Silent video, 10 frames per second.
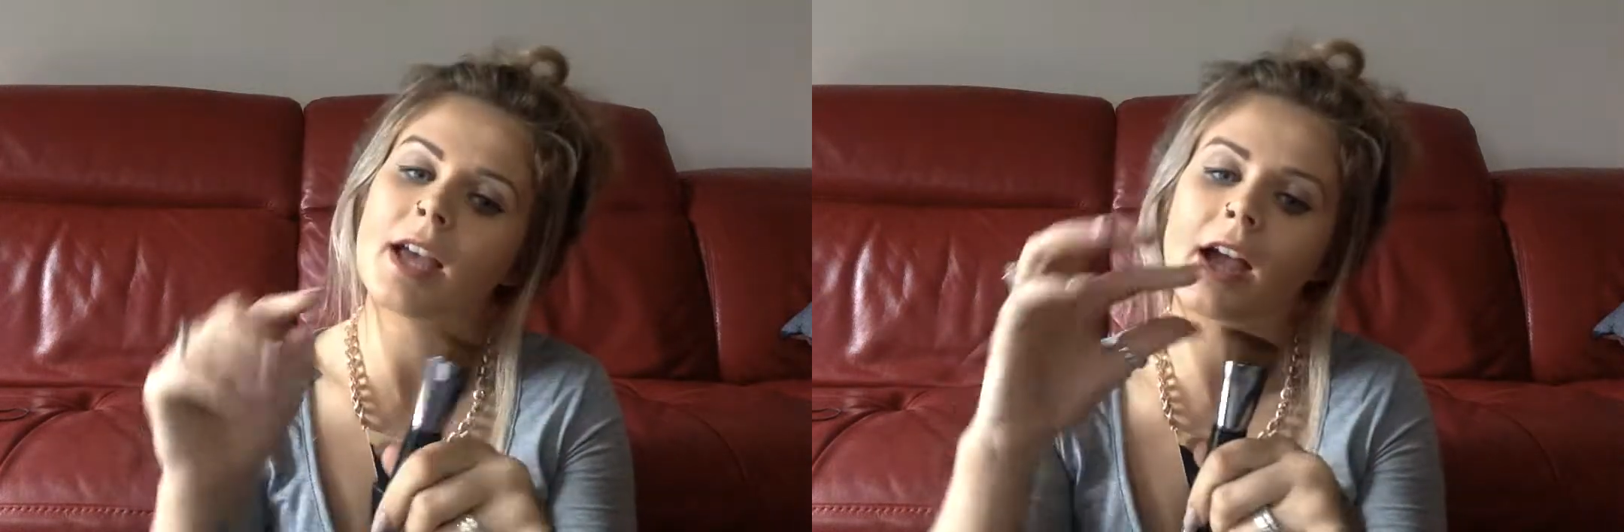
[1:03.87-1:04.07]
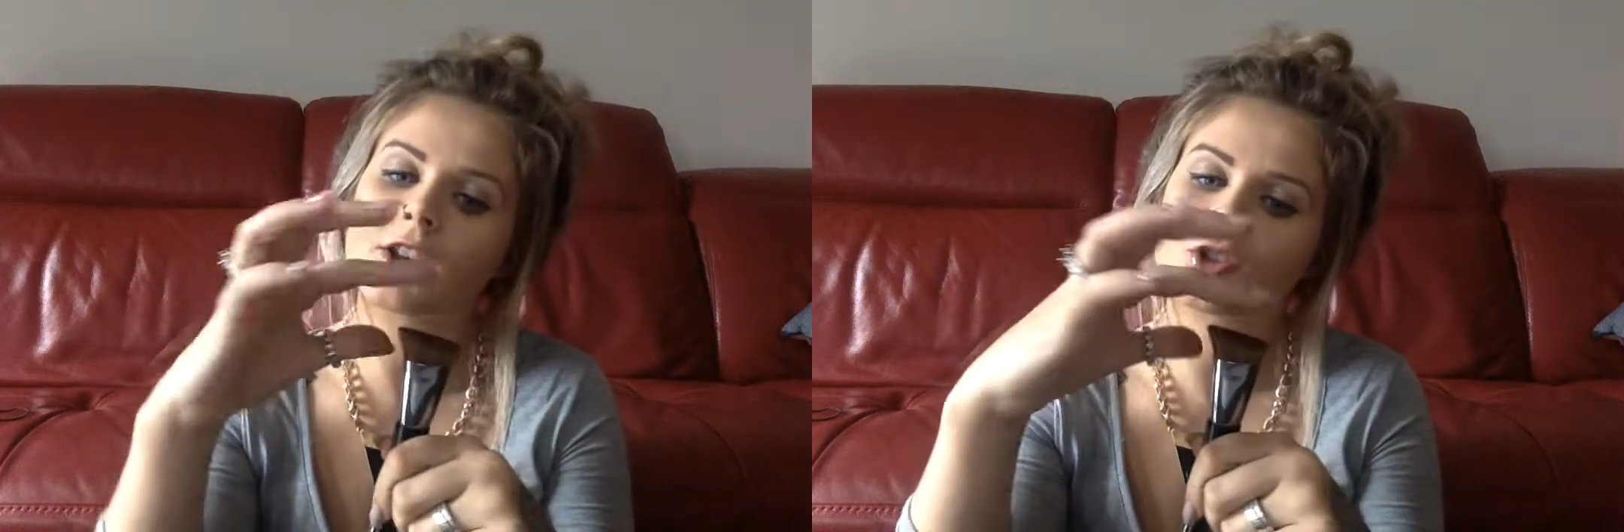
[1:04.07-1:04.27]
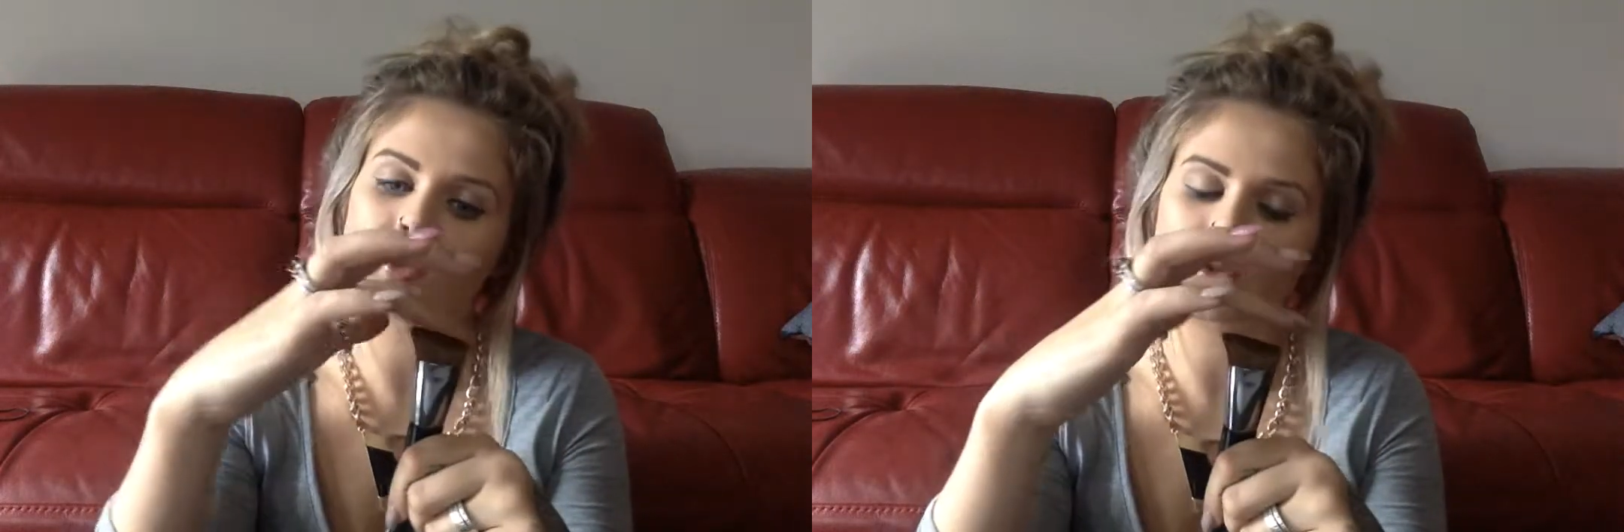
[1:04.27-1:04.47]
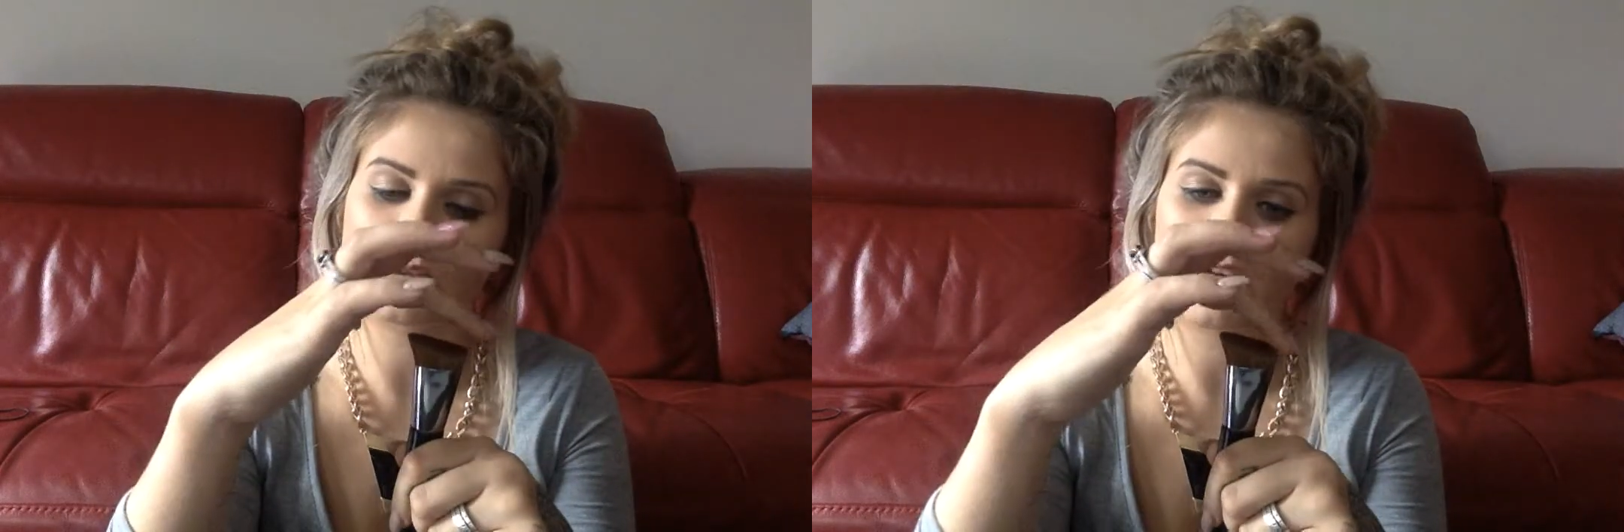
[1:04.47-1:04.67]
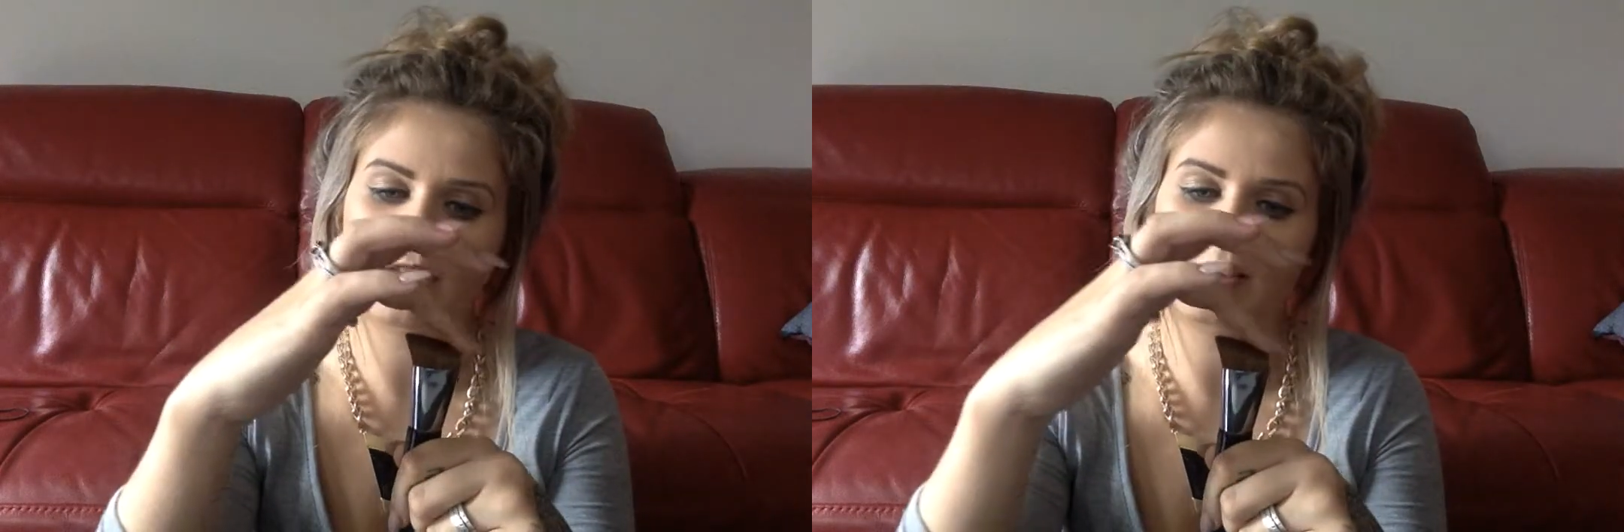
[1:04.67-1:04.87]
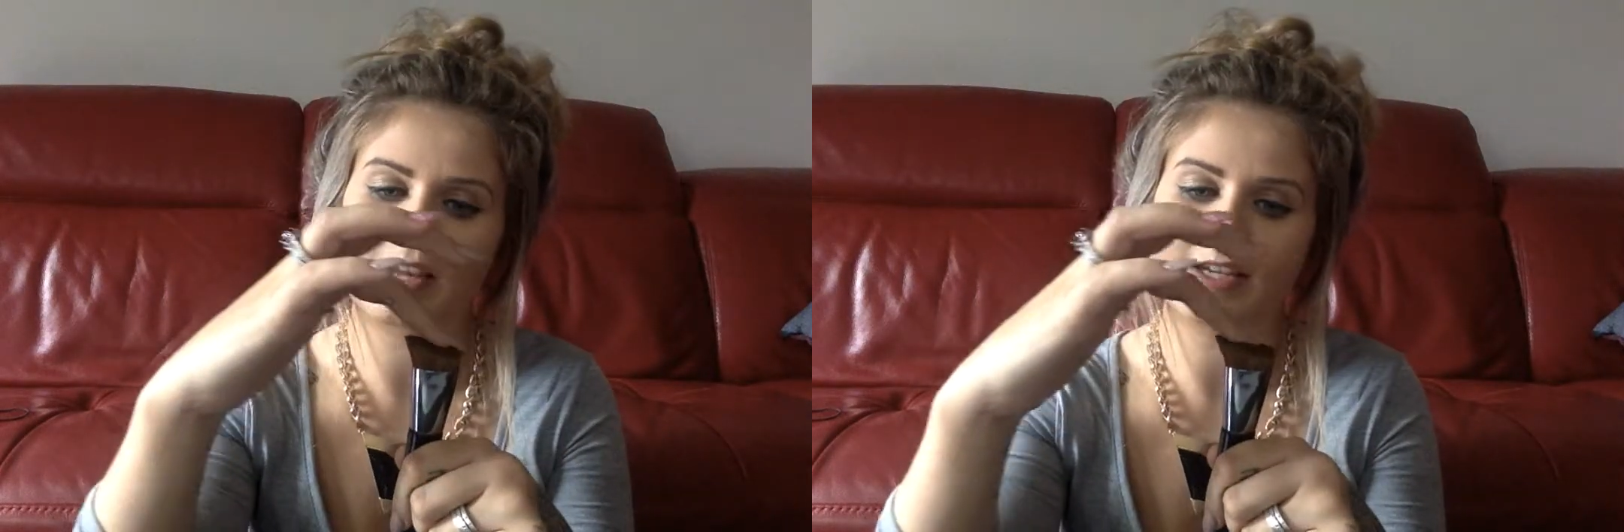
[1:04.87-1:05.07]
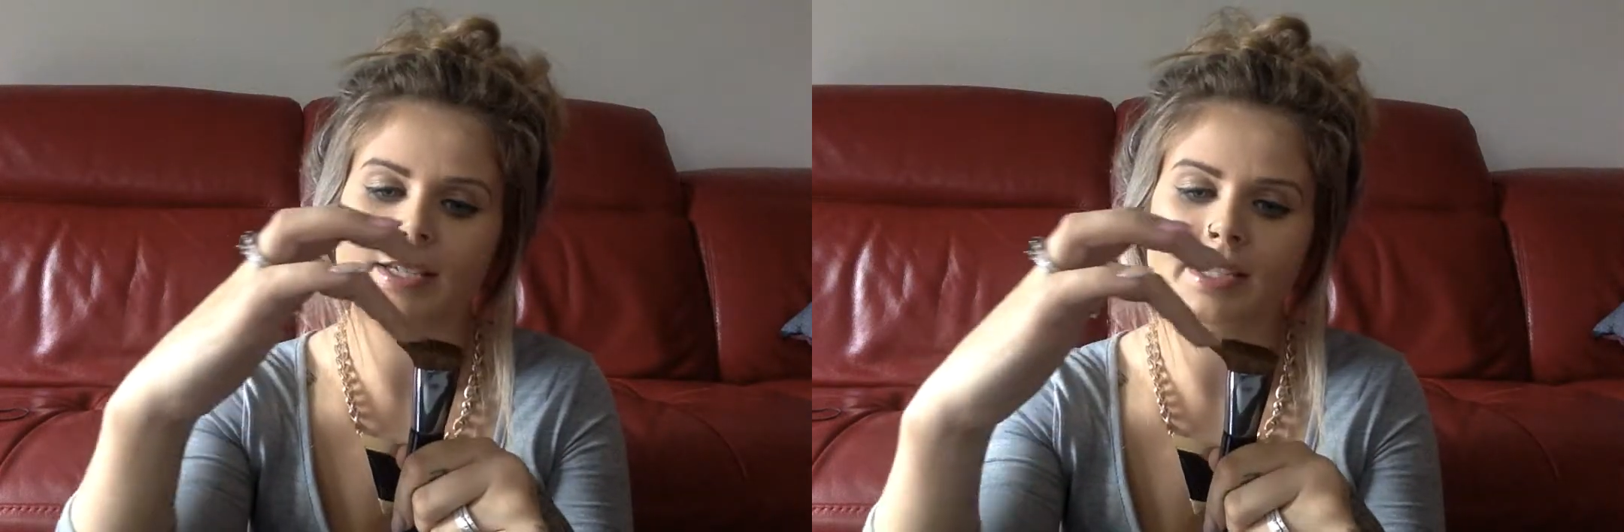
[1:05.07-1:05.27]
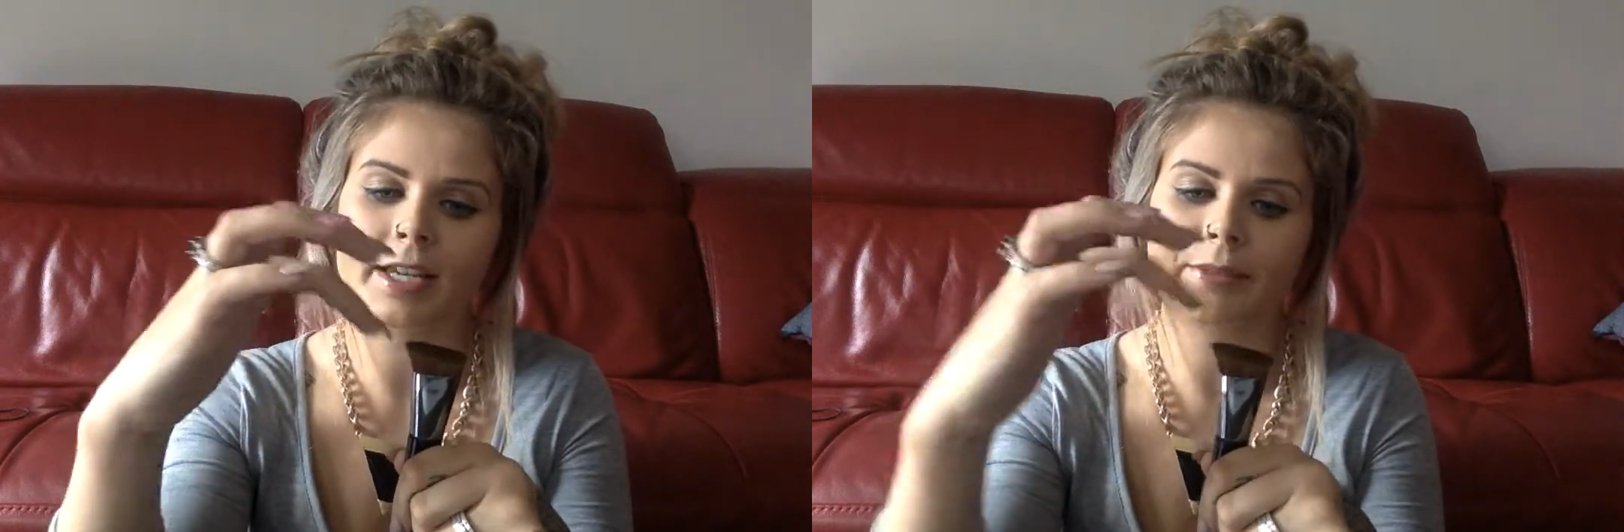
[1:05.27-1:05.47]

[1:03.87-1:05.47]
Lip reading: and you also get the nice